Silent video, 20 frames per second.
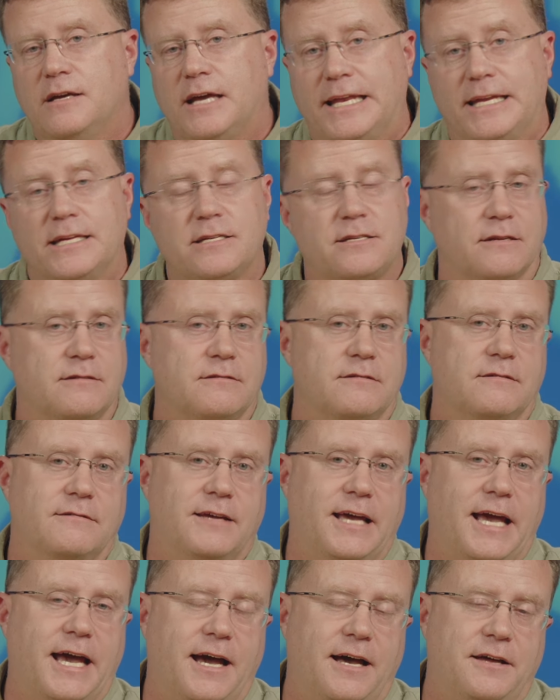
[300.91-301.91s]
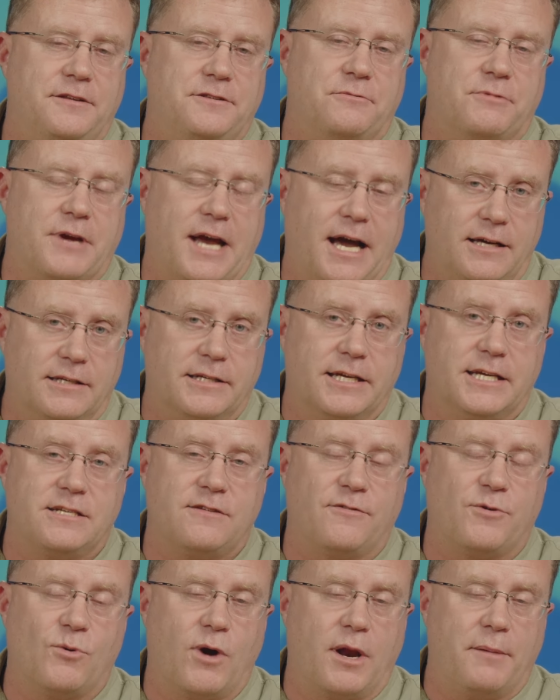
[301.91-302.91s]
It isn't. And the reality
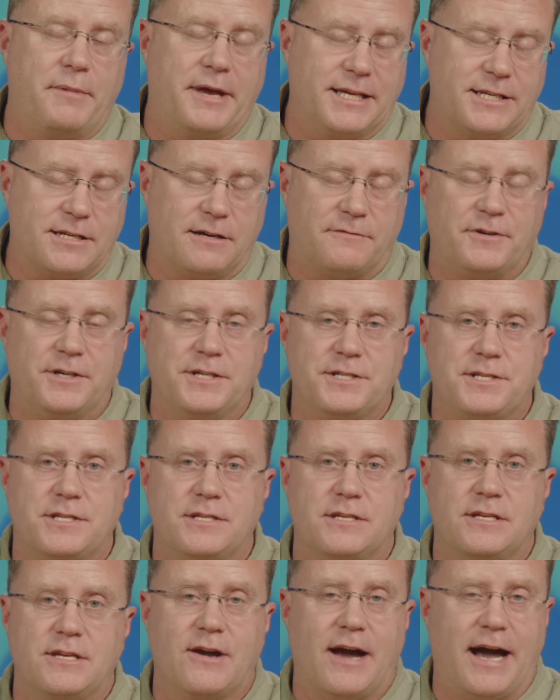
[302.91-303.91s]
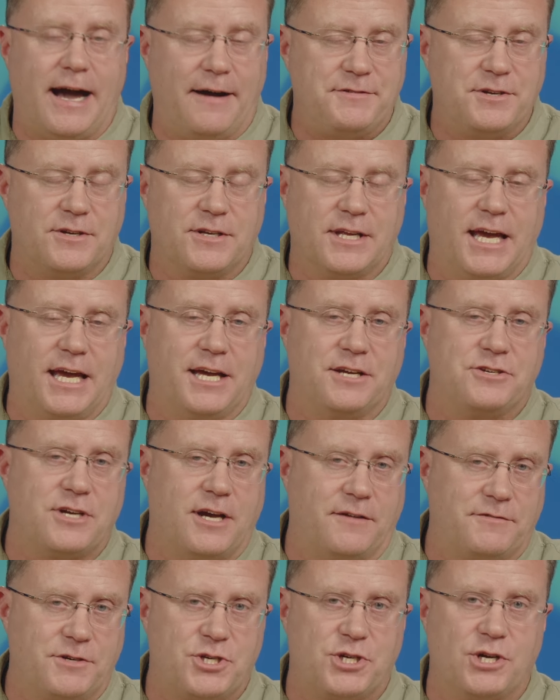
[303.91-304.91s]
is, if you want to make a difference, you have to engage,
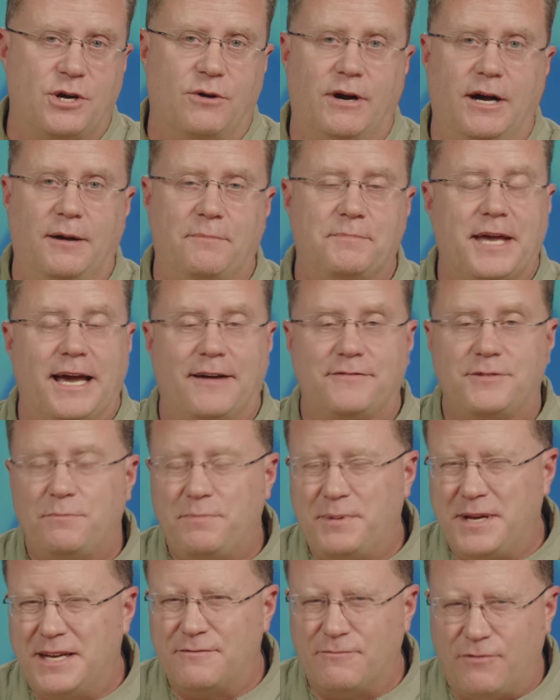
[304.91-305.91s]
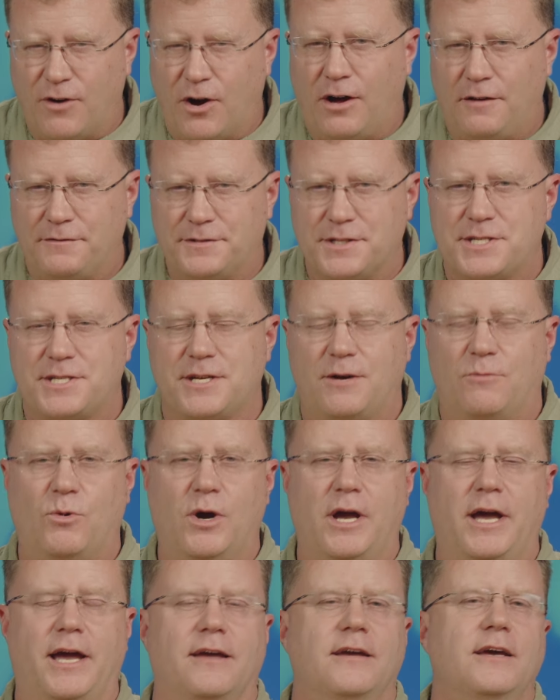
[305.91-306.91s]
you have to show up, you have to be involved in some
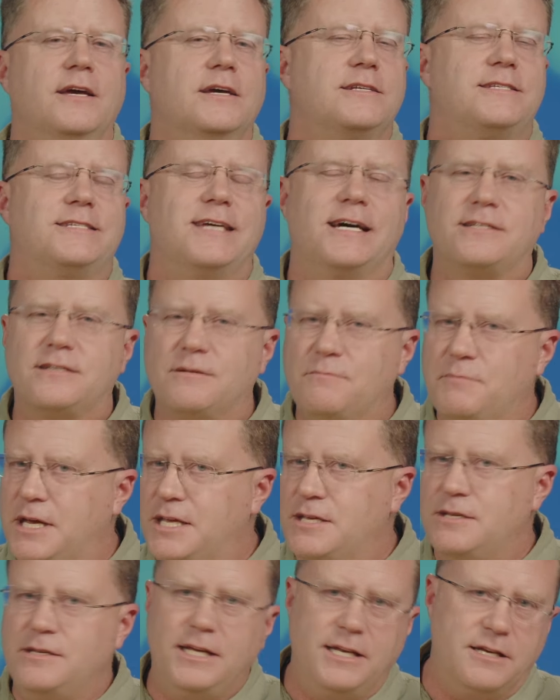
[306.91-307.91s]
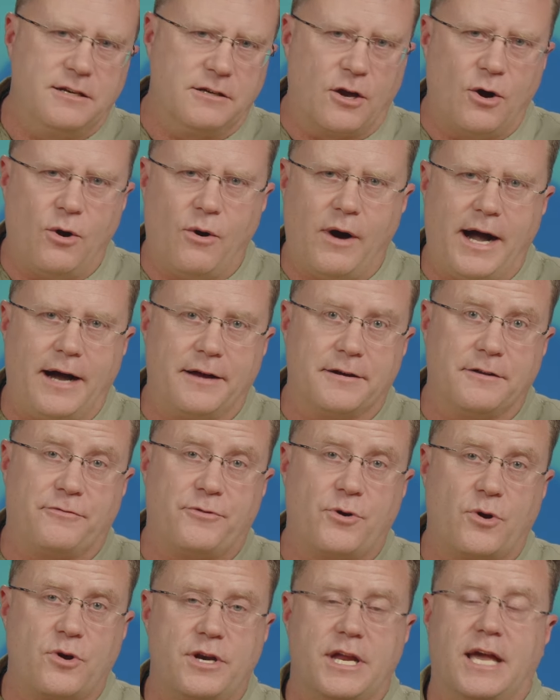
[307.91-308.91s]
way. Doesn't mean you need to go out
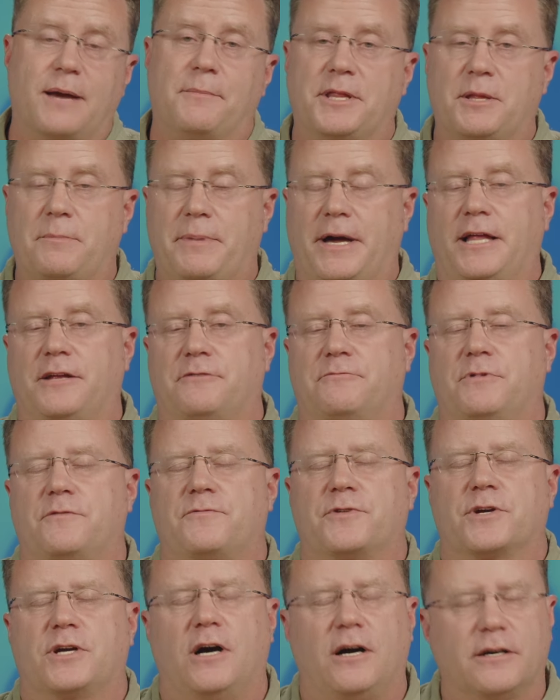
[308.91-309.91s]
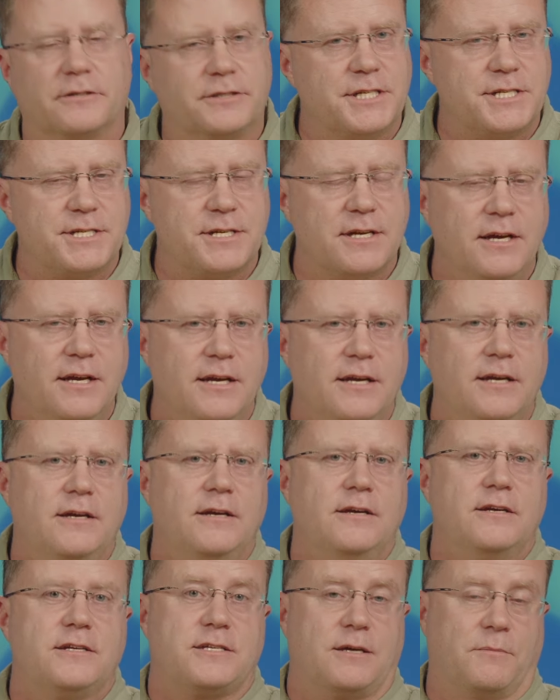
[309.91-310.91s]
and throw your name on the ballot and run for Congress.
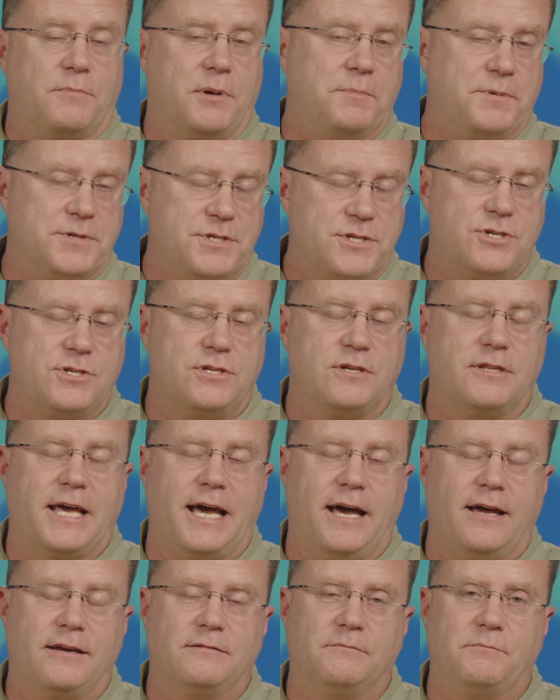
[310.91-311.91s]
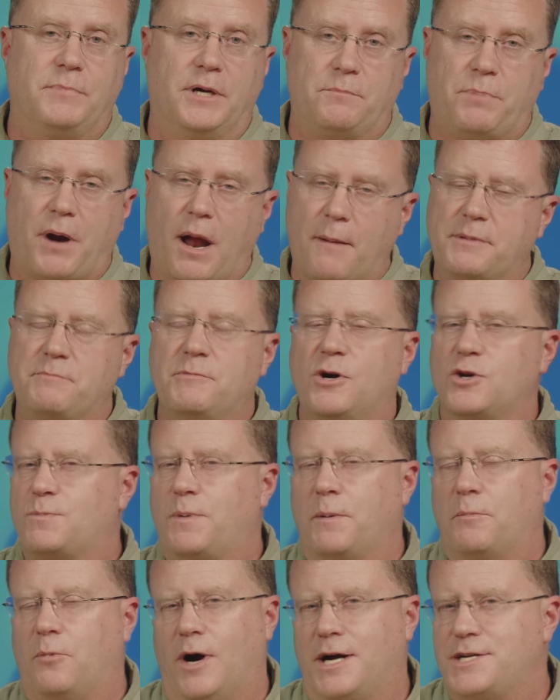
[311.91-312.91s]
Some people should do that, but probably
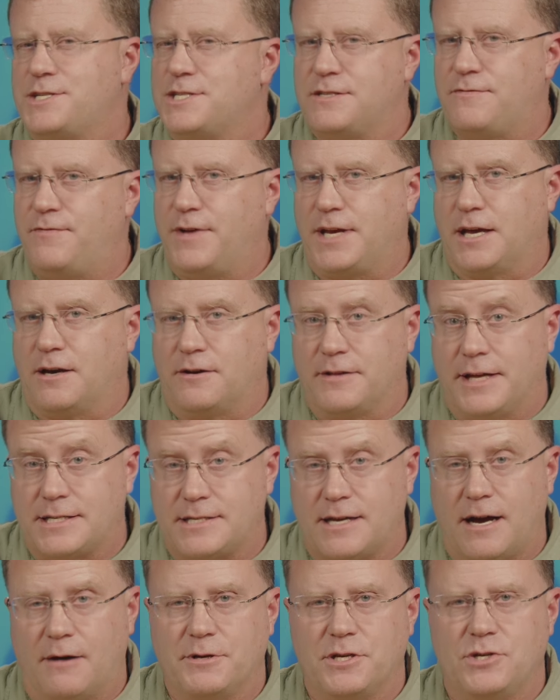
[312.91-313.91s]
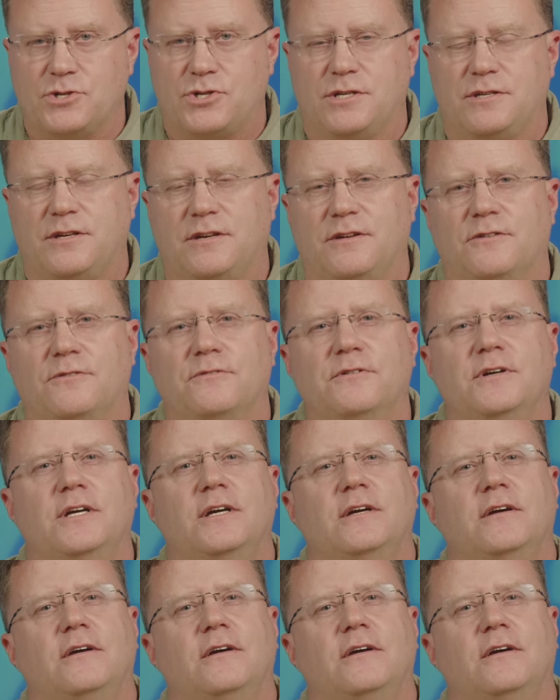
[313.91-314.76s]
most people watching this video, that's not what you should do.